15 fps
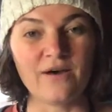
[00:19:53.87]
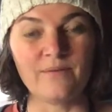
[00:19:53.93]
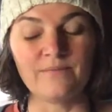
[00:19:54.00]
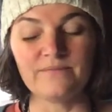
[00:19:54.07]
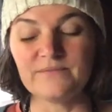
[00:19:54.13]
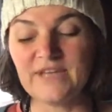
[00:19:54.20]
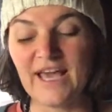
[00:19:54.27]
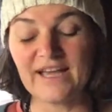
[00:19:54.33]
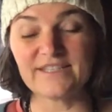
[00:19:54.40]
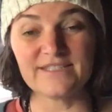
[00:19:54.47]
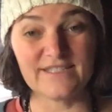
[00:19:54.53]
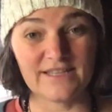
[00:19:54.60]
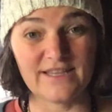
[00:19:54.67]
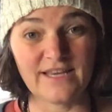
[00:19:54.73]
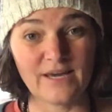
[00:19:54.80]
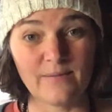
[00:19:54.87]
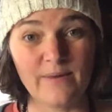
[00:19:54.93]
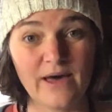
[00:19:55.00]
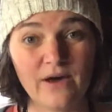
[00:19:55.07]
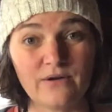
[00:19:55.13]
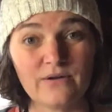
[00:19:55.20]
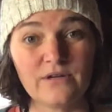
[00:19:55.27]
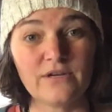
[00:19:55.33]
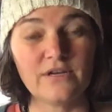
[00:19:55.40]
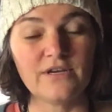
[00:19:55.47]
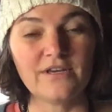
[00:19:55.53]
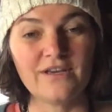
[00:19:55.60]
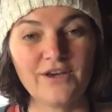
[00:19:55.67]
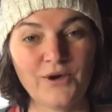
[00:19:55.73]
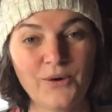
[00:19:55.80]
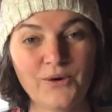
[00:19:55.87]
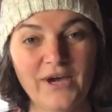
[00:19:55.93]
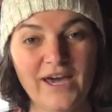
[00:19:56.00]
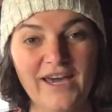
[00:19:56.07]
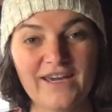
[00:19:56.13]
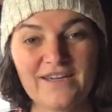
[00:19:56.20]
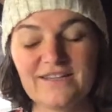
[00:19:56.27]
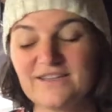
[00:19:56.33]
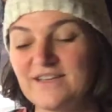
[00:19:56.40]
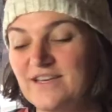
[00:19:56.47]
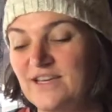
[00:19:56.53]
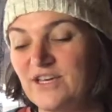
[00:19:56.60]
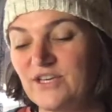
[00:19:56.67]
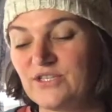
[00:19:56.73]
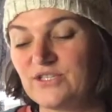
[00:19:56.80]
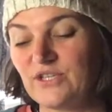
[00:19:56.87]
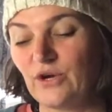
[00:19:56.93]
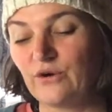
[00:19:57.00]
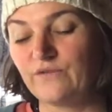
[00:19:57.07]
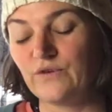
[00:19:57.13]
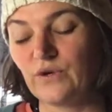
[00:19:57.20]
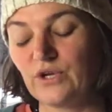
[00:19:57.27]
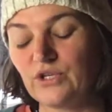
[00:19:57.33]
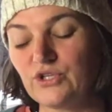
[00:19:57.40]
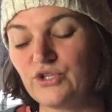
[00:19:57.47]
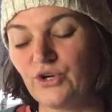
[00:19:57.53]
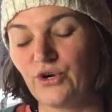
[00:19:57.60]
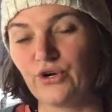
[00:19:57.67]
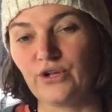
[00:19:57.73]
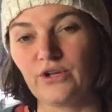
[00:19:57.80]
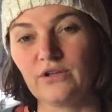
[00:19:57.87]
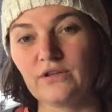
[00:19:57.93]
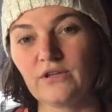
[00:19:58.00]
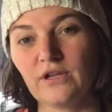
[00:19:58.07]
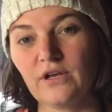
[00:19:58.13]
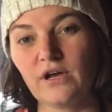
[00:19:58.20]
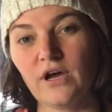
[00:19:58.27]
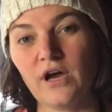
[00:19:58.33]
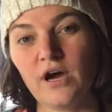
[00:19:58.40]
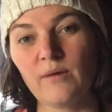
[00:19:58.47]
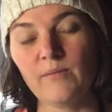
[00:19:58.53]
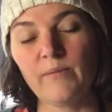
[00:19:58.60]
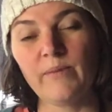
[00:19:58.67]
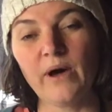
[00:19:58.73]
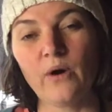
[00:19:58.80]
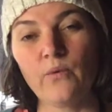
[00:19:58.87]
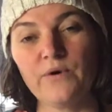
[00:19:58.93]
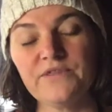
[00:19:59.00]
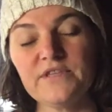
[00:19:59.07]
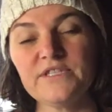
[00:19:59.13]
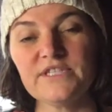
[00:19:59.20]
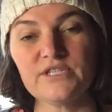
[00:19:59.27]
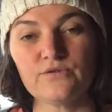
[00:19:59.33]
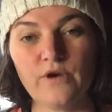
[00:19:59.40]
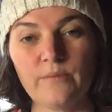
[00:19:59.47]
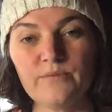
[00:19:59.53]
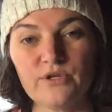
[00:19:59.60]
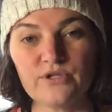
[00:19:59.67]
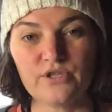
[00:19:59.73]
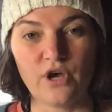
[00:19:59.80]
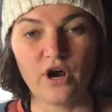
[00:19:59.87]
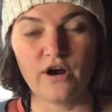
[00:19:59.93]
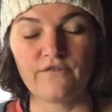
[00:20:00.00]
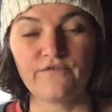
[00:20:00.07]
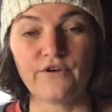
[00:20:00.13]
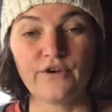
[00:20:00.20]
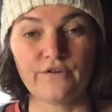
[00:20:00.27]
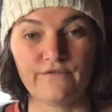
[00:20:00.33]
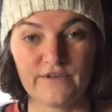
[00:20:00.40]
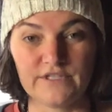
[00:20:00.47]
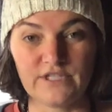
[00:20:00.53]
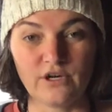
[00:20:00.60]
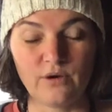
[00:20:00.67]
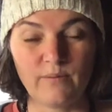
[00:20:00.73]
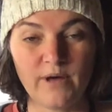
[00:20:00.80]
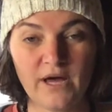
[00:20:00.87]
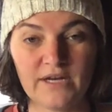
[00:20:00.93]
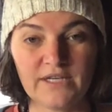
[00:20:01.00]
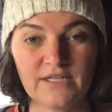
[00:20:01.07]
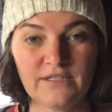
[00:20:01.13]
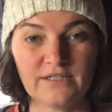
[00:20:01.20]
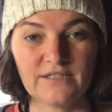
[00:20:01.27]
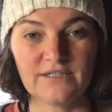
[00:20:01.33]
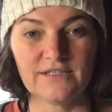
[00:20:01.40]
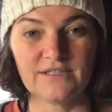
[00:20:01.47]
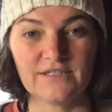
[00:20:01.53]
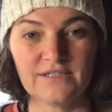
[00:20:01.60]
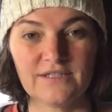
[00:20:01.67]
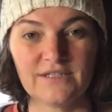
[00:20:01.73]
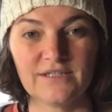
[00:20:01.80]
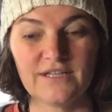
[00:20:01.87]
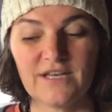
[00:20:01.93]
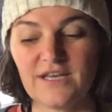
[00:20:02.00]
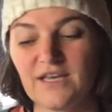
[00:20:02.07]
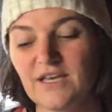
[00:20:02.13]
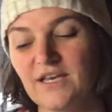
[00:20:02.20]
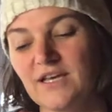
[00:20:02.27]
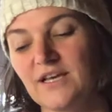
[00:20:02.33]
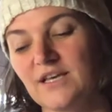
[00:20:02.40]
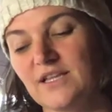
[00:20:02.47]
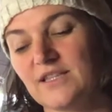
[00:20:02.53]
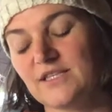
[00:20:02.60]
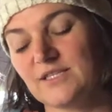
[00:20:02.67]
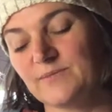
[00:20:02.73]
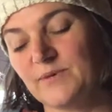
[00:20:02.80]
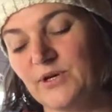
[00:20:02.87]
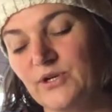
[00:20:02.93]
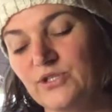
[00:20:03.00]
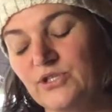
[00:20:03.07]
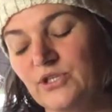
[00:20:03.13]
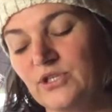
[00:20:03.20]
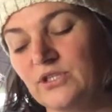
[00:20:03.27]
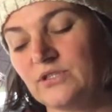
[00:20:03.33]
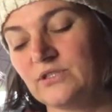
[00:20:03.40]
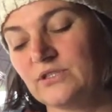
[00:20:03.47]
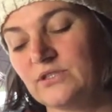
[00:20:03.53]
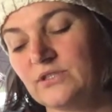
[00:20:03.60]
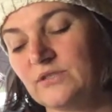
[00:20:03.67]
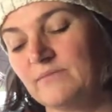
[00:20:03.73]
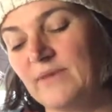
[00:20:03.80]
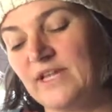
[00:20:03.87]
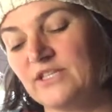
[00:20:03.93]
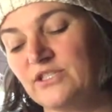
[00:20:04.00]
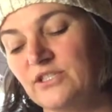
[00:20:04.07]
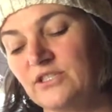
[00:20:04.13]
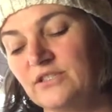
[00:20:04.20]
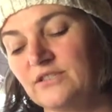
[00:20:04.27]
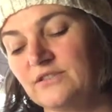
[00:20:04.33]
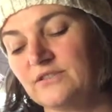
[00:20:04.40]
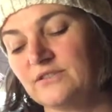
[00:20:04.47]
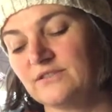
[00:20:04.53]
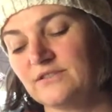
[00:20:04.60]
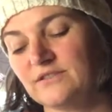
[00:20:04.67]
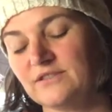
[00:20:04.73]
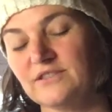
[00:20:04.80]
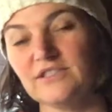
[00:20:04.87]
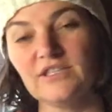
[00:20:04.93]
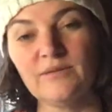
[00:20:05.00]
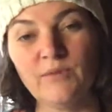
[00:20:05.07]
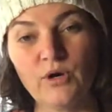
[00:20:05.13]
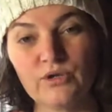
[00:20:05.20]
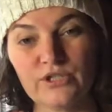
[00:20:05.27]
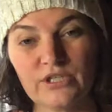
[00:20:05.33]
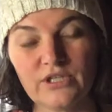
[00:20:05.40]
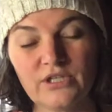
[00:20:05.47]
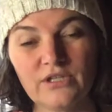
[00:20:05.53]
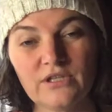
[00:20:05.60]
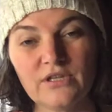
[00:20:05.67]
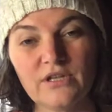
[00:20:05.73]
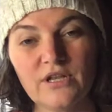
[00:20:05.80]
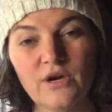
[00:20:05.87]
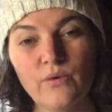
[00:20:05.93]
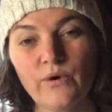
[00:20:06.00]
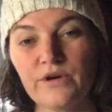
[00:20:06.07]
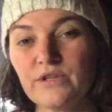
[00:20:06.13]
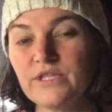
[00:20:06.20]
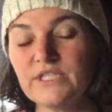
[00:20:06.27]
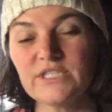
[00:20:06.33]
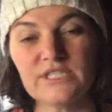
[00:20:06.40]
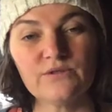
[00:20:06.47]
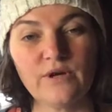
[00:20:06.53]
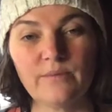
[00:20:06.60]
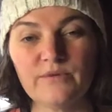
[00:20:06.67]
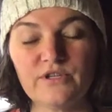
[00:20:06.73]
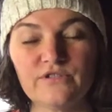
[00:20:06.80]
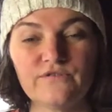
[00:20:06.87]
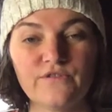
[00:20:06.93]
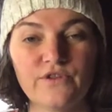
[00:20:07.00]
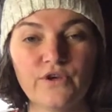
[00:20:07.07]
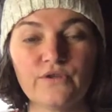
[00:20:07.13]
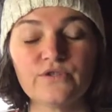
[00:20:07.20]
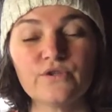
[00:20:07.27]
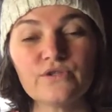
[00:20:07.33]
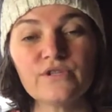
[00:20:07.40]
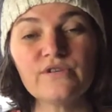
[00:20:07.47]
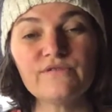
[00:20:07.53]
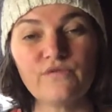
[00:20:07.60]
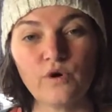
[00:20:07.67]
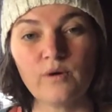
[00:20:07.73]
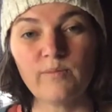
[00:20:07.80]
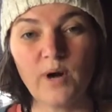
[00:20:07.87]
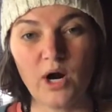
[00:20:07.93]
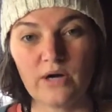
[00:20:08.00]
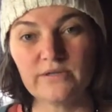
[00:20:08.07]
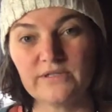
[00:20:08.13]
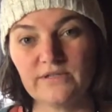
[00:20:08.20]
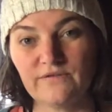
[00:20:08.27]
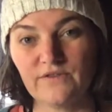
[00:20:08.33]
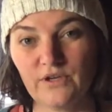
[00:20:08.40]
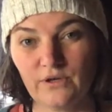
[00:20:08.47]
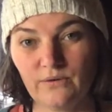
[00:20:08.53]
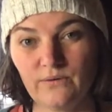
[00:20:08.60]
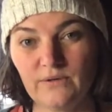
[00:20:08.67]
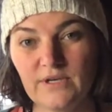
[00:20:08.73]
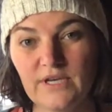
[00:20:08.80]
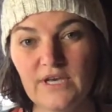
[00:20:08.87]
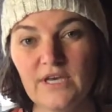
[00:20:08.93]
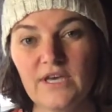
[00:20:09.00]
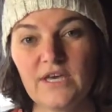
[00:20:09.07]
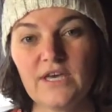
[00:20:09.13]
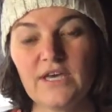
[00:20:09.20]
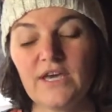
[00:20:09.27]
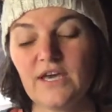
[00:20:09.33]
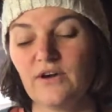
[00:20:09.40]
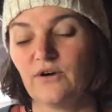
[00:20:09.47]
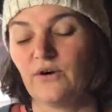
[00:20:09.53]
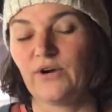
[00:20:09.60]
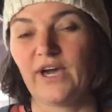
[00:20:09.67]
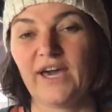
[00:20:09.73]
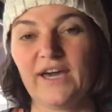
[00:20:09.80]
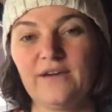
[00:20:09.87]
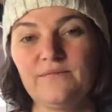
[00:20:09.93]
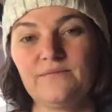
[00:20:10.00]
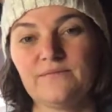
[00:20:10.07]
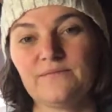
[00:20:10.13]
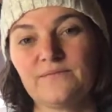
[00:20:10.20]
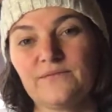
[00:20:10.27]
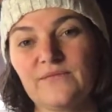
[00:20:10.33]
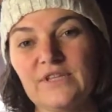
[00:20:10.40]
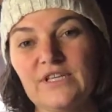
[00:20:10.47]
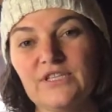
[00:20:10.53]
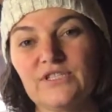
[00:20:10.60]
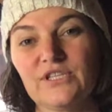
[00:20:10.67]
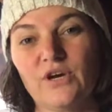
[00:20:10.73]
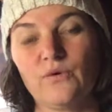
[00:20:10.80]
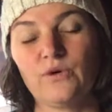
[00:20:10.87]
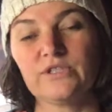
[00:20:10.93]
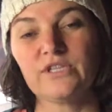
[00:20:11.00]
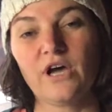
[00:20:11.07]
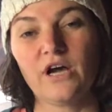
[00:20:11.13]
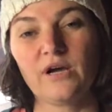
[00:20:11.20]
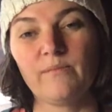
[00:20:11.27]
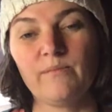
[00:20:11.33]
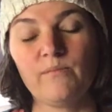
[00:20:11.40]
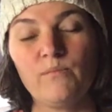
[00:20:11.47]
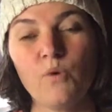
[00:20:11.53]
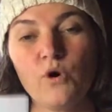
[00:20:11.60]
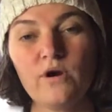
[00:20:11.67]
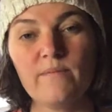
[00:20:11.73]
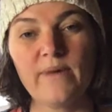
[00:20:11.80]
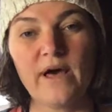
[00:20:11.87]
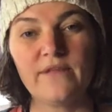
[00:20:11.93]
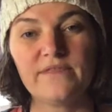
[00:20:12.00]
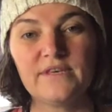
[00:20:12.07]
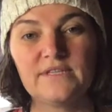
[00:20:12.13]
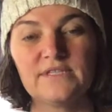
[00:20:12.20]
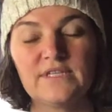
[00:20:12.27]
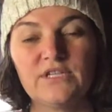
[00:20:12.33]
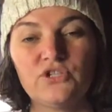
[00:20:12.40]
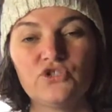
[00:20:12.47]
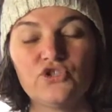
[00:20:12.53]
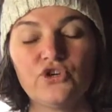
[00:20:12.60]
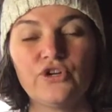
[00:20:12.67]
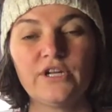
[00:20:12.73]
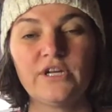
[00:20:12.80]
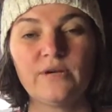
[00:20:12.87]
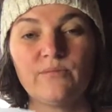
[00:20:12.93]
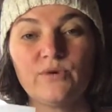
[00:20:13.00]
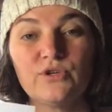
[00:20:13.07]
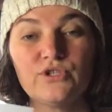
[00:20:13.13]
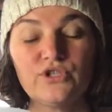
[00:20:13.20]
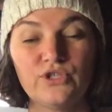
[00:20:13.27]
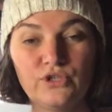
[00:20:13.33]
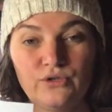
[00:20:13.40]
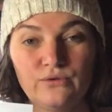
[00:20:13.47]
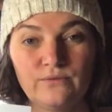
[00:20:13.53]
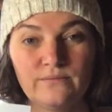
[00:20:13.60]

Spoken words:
next to think about. Okay? So if you could journal about what the disruptors are your physical body, the spiritual, mental, emotional. What are the disruptors for those? Those are the 4 parts of you. Okay? So we'll talk more about this in journey number 2.